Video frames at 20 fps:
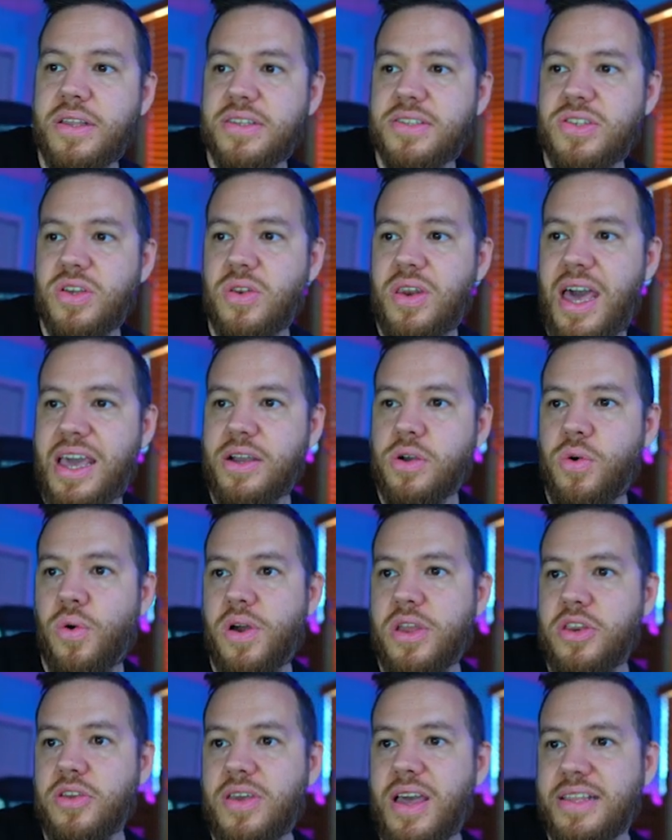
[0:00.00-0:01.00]
So
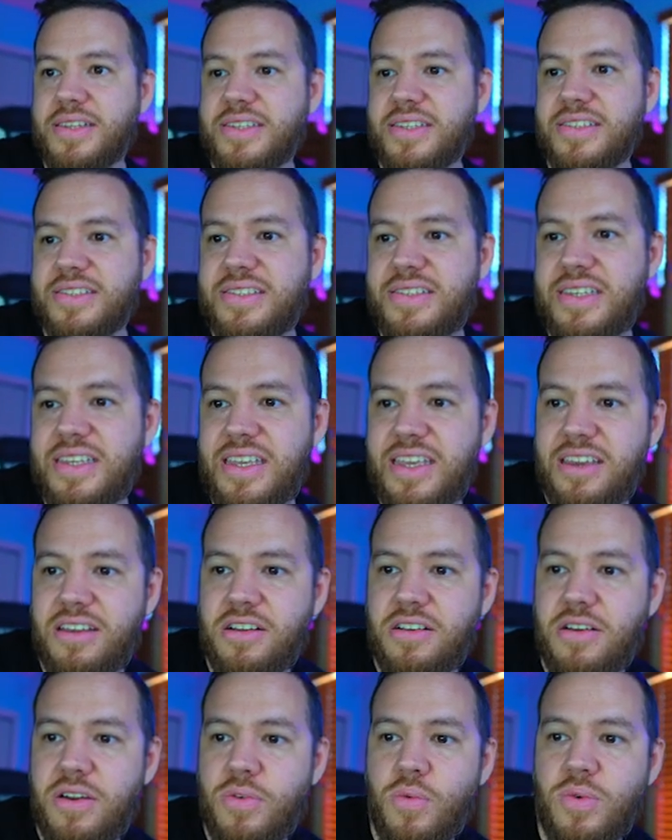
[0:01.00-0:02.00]
Litecoin, you guys can see
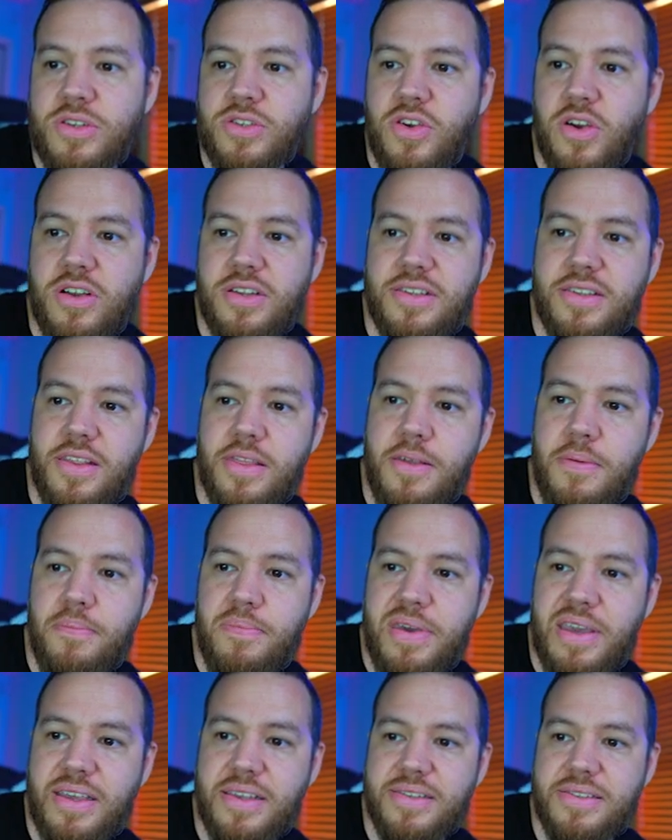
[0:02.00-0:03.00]
here, returns the
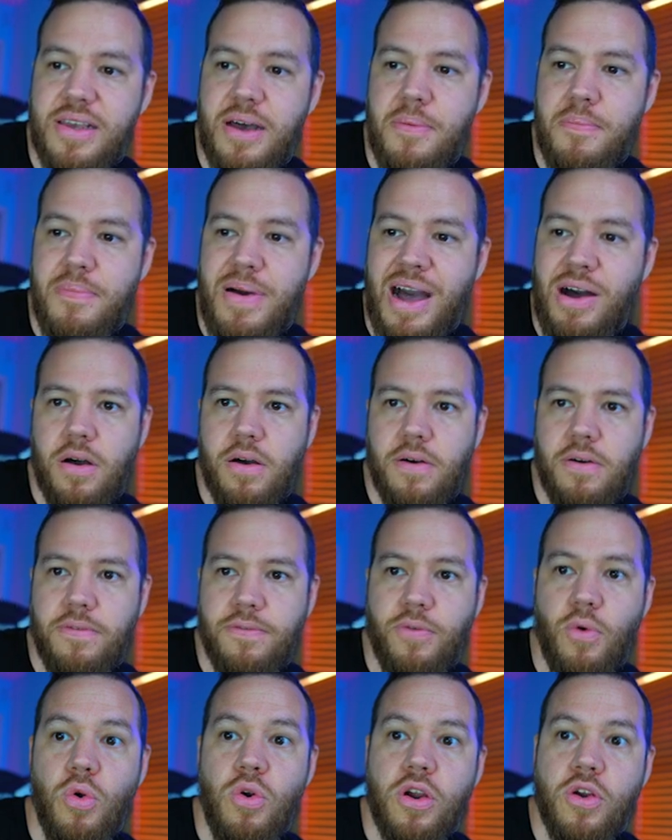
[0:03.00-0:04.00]
biggest amount
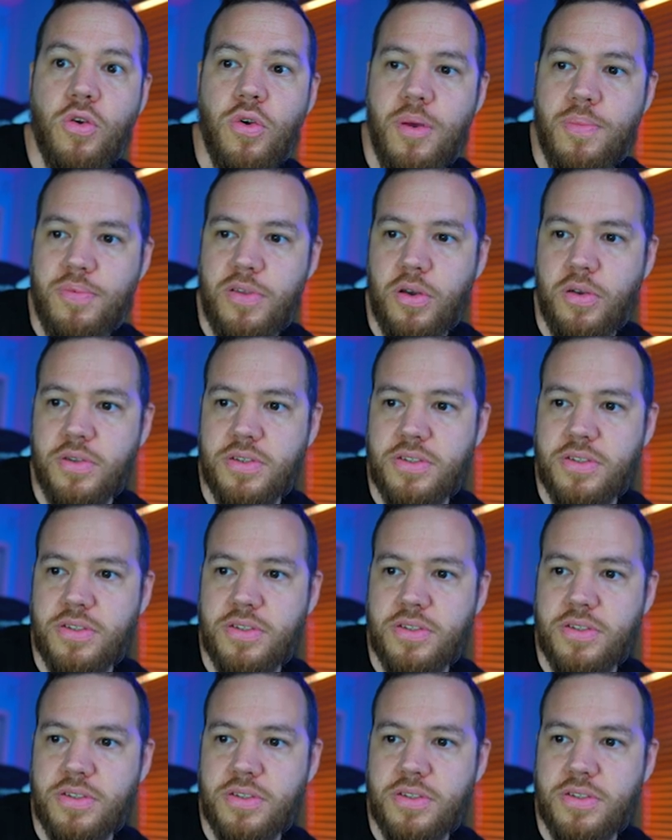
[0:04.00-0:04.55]
for crypto.